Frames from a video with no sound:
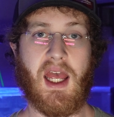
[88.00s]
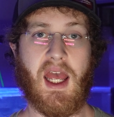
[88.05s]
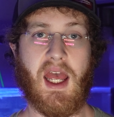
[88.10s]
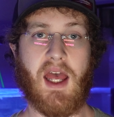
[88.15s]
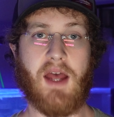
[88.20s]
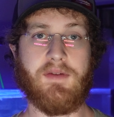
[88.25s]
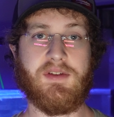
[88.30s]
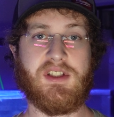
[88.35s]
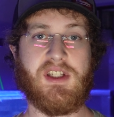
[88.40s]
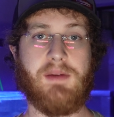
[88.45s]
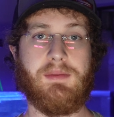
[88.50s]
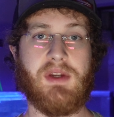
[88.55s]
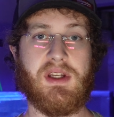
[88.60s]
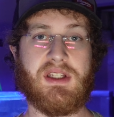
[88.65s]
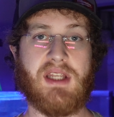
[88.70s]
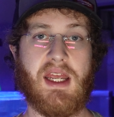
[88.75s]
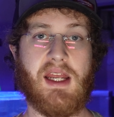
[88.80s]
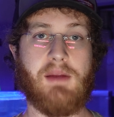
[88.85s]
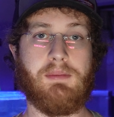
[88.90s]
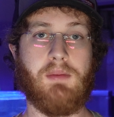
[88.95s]
have seemed to
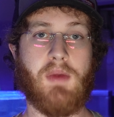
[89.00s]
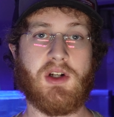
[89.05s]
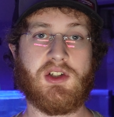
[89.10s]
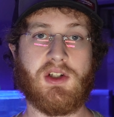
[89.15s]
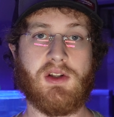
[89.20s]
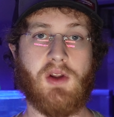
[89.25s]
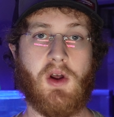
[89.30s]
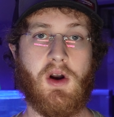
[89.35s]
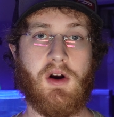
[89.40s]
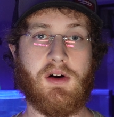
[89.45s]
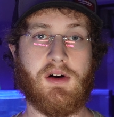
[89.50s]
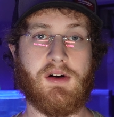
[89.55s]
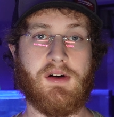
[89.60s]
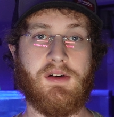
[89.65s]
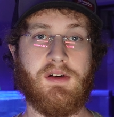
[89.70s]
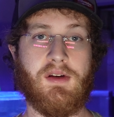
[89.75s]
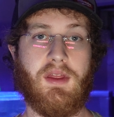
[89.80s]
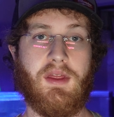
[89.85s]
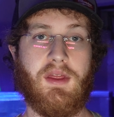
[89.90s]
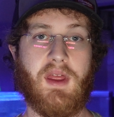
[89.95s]
take much longer
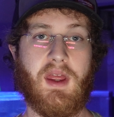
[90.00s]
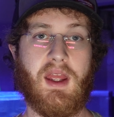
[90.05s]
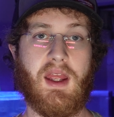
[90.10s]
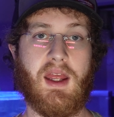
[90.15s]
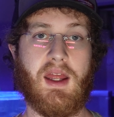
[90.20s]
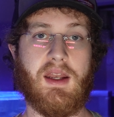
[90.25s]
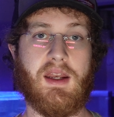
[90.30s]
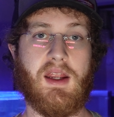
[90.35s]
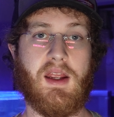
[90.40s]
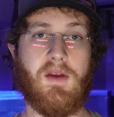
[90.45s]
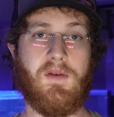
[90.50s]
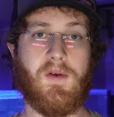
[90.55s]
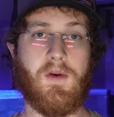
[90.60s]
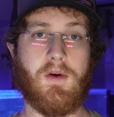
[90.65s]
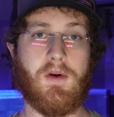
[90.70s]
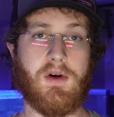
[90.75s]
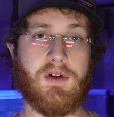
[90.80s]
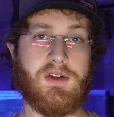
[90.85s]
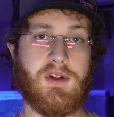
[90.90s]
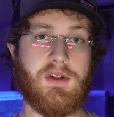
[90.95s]
than if you
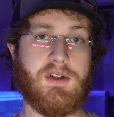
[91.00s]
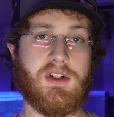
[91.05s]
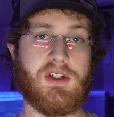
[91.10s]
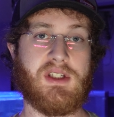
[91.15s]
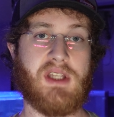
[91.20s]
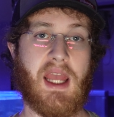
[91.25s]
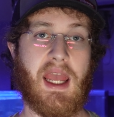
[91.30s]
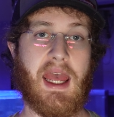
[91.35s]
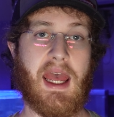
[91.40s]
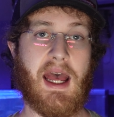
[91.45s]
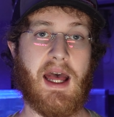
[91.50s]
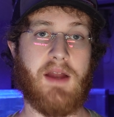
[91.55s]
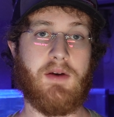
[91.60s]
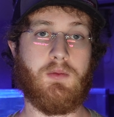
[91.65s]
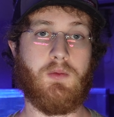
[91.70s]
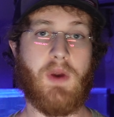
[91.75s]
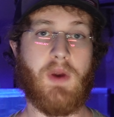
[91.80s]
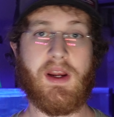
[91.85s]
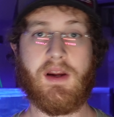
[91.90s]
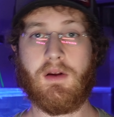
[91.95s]
were to just add
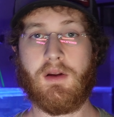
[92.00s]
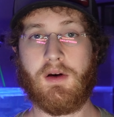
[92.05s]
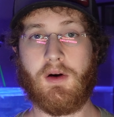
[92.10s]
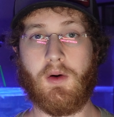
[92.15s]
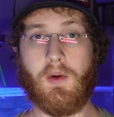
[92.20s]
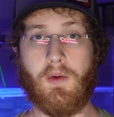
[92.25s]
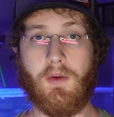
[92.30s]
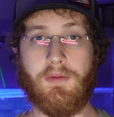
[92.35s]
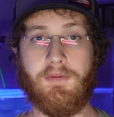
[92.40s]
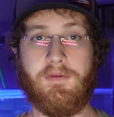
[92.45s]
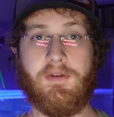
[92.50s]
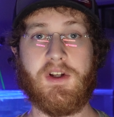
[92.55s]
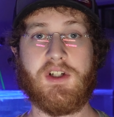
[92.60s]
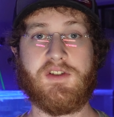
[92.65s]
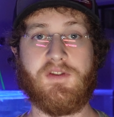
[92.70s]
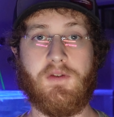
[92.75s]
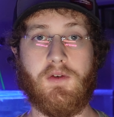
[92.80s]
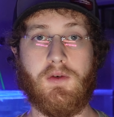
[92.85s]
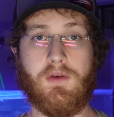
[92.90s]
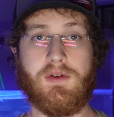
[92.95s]
regular old fish
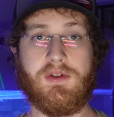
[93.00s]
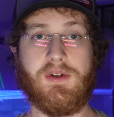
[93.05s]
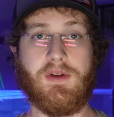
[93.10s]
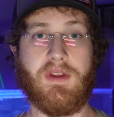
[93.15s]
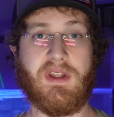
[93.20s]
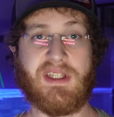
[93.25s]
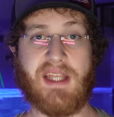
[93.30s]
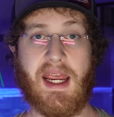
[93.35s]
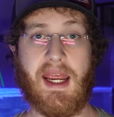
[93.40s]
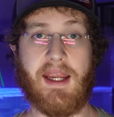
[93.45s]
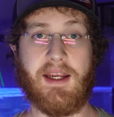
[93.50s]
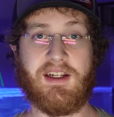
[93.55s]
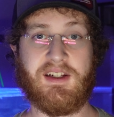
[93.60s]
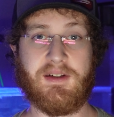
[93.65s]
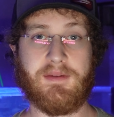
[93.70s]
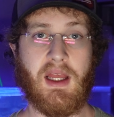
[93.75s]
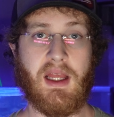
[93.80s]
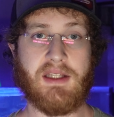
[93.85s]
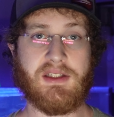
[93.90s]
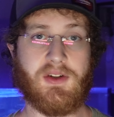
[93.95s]
food to the tank.
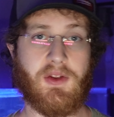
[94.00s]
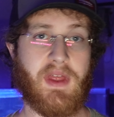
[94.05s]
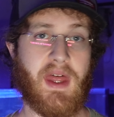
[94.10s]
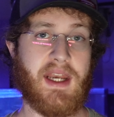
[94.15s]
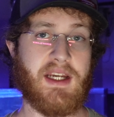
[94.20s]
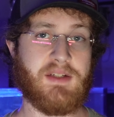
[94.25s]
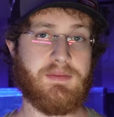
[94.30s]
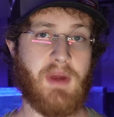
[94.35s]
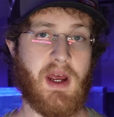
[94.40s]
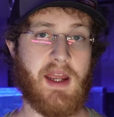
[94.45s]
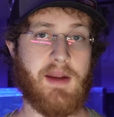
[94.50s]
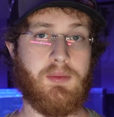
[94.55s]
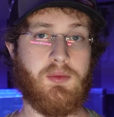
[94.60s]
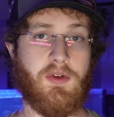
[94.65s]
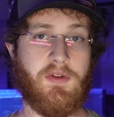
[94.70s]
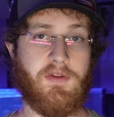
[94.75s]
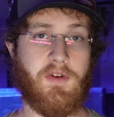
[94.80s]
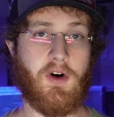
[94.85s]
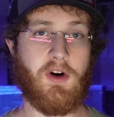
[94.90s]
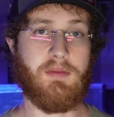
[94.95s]
So that is my
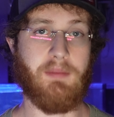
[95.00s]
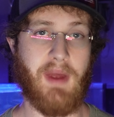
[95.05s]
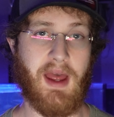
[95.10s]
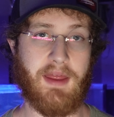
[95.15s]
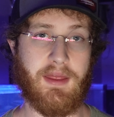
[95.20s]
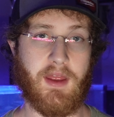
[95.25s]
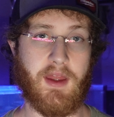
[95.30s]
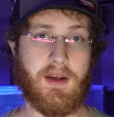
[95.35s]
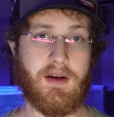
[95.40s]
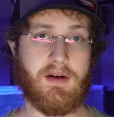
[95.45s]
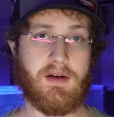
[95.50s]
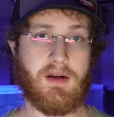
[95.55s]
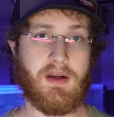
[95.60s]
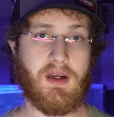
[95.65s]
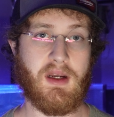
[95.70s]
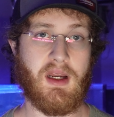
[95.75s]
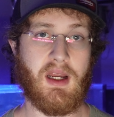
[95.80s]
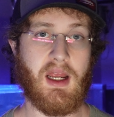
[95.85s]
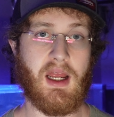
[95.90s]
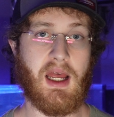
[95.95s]
preferred method.
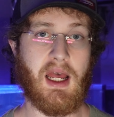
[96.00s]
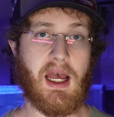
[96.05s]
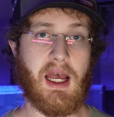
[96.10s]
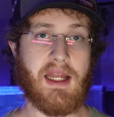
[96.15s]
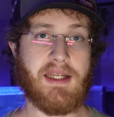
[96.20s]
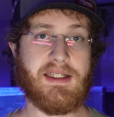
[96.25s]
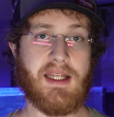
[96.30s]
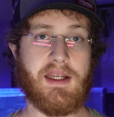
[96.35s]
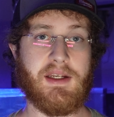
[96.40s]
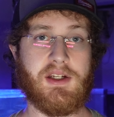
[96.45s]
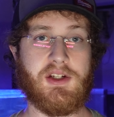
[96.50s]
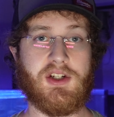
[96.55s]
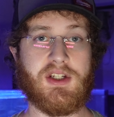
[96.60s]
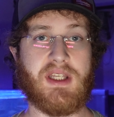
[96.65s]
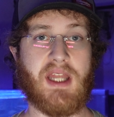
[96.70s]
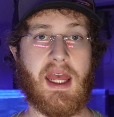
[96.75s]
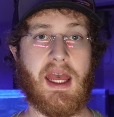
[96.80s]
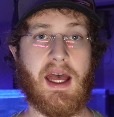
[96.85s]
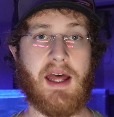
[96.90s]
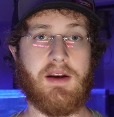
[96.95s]
I tend to just
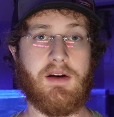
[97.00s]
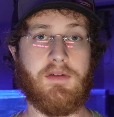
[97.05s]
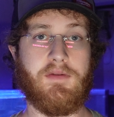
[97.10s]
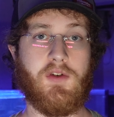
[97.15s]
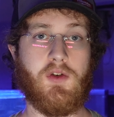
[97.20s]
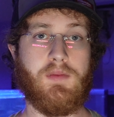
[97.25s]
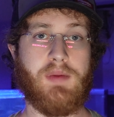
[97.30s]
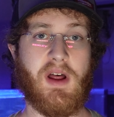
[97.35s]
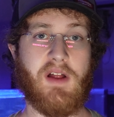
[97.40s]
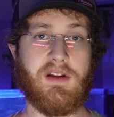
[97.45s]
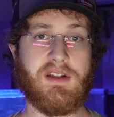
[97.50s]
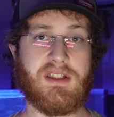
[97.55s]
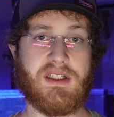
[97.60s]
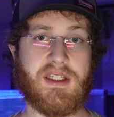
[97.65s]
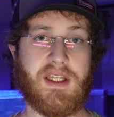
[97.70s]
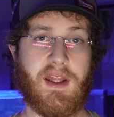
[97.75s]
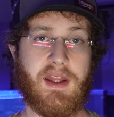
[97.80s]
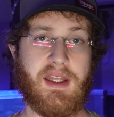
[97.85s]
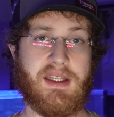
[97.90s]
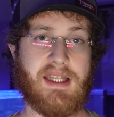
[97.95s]
add a few pellets
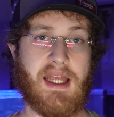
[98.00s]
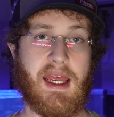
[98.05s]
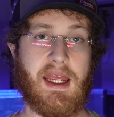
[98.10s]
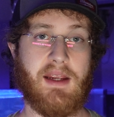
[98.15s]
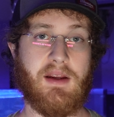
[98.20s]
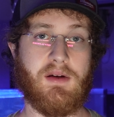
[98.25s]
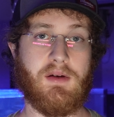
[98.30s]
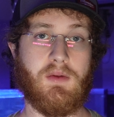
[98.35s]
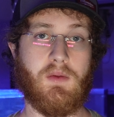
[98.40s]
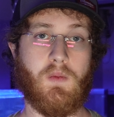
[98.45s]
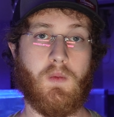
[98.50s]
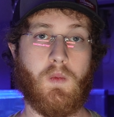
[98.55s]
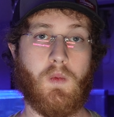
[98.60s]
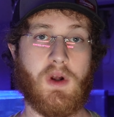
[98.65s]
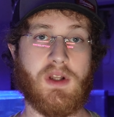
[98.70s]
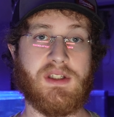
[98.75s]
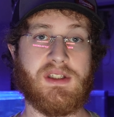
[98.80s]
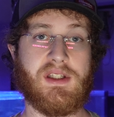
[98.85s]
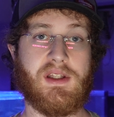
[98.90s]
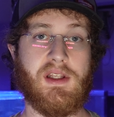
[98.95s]
to the tank
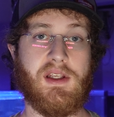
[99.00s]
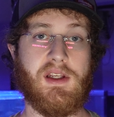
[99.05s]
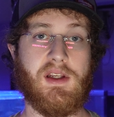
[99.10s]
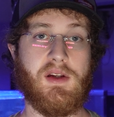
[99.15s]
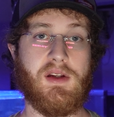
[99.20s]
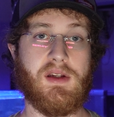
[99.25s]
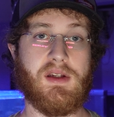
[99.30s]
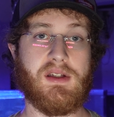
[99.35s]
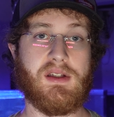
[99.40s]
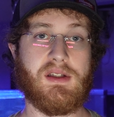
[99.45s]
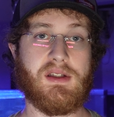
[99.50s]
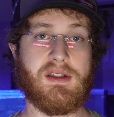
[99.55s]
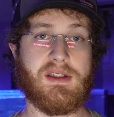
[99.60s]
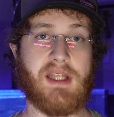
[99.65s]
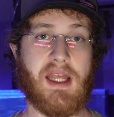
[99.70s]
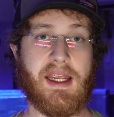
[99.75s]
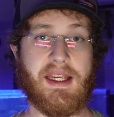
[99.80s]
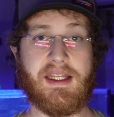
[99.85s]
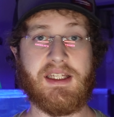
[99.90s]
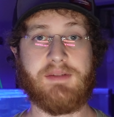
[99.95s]
once the
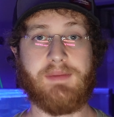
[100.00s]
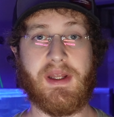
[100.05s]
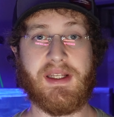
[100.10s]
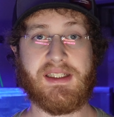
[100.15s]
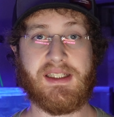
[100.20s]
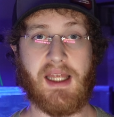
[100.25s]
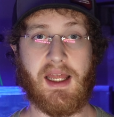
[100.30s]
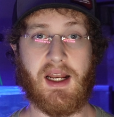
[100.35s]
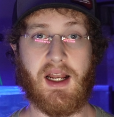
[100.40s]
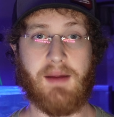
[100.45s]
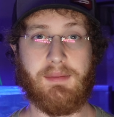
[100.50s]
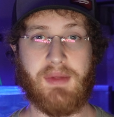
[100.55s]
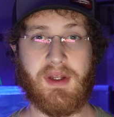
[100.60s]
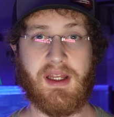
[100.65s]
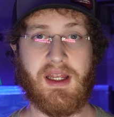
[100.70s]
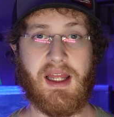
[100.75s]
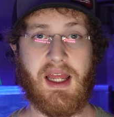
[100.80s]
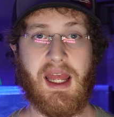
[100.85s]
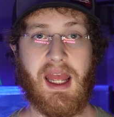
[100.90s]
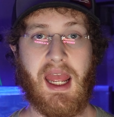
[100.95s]
tank has been set up,
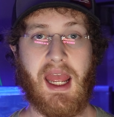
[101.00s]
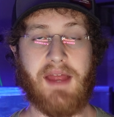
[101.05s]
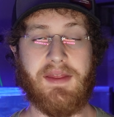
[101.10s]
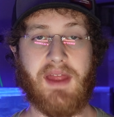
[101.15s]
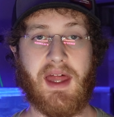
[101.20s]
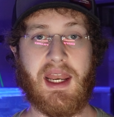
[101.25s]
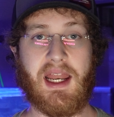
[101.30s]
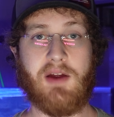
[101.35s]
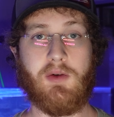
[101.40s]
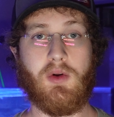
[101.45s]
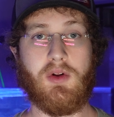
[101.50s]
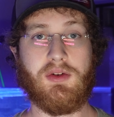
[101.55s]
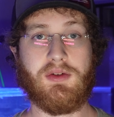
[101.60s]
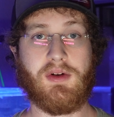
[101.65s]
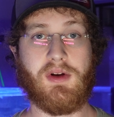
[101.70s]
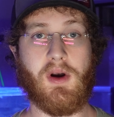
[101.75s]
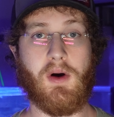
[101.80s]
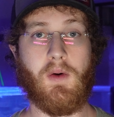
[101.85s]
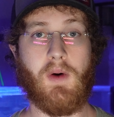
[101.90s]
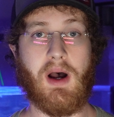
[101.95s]
and then I will
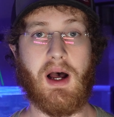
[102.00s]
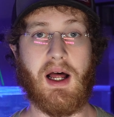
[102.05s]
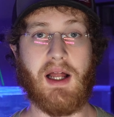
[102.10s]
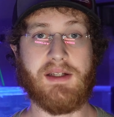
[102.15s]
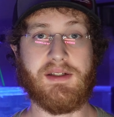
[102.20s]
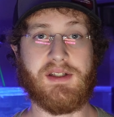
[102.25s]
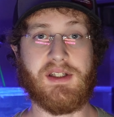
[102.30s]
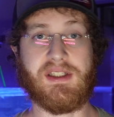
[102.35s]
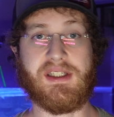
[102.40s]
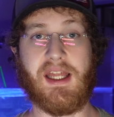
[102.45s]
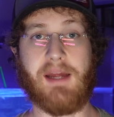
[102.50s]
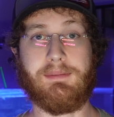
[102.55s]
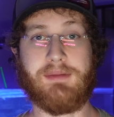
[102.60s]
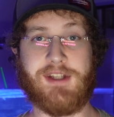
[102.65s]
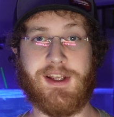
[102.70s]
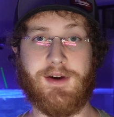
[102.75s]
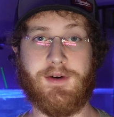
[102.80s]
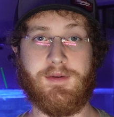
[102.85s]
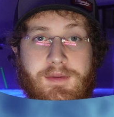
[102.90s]
go on to step 2.